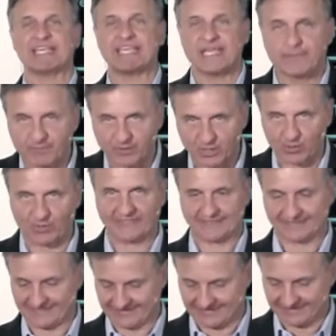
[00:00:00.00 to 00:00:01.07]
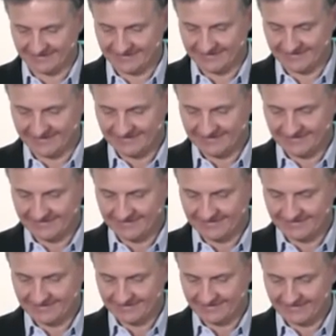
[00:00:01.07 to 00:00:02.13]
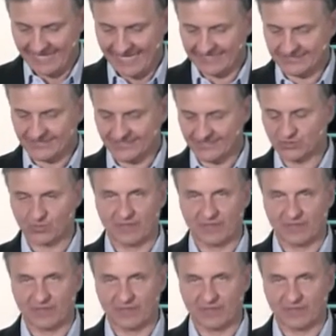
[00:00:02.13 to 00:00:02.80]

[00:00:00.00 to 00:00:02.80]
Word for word: hypocrites. As it is